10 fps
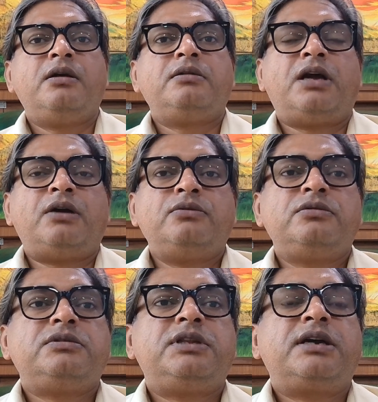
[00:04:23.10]
Now,
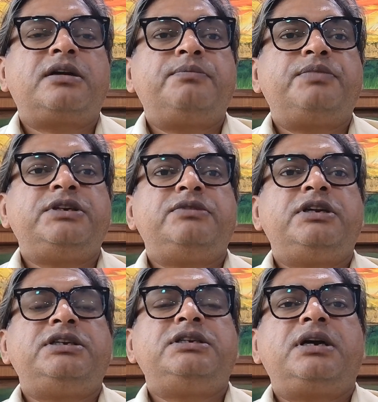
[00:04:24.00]
the company will
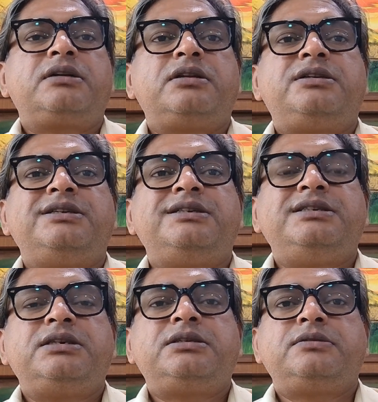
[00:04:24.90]
deduct the
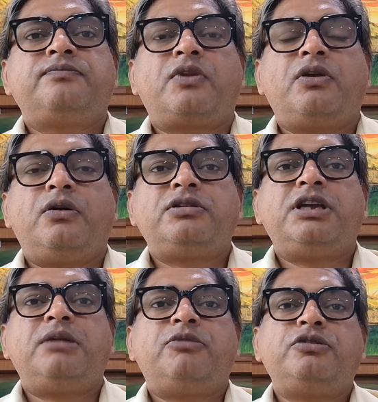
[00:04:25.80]
TDS on
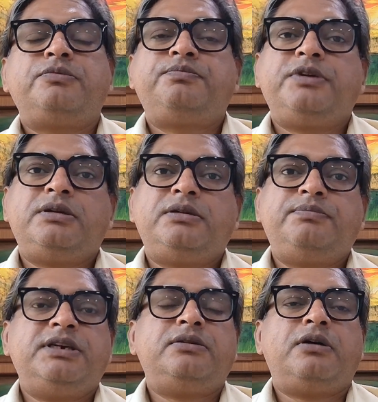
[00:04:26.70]
the amount
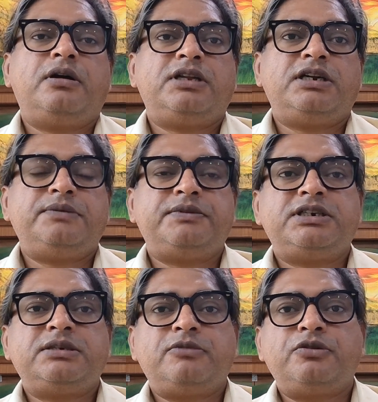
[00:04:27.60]
paid or the
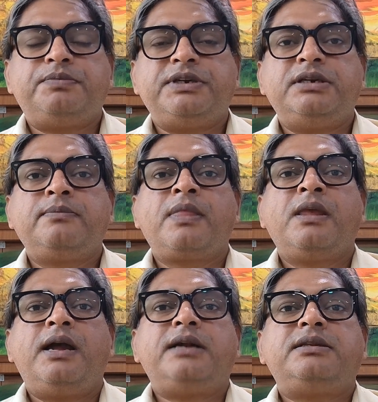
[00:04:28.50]
difference amount paid
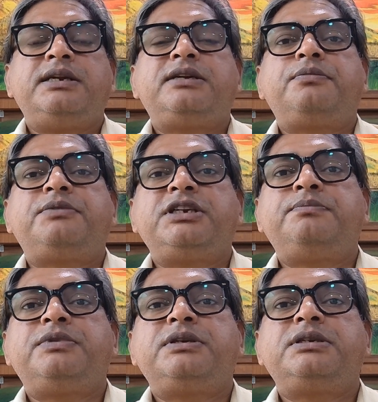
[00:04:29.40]
at the rate of
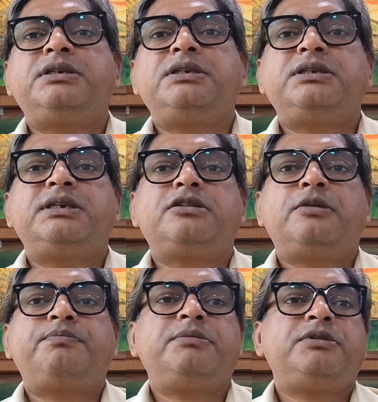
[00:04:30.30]
10% in case
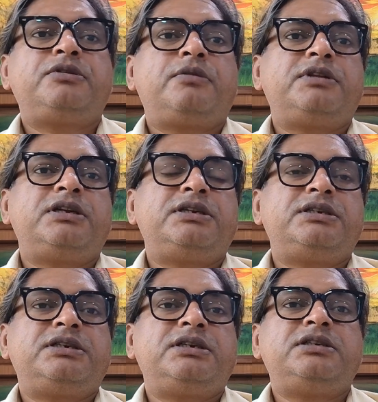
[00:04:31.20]
of payment of the
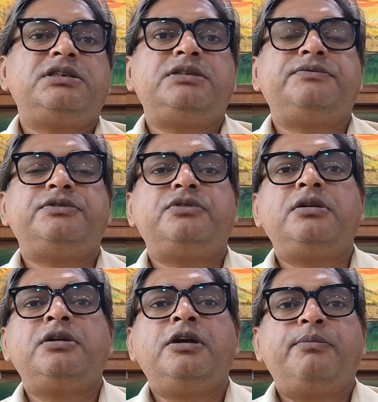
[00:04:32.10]
resident individual,
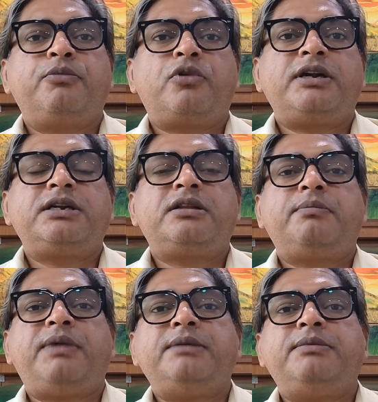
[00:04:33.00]
provided the
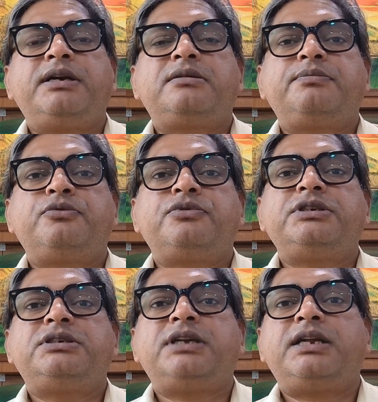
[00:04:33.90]
buyback
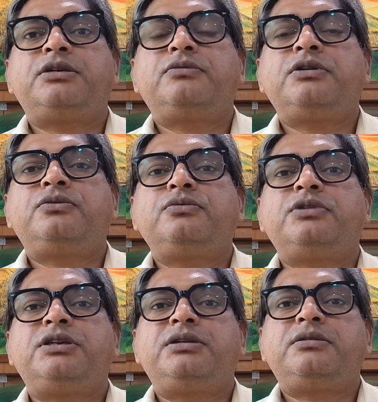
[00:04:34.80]
proceeds are equal to the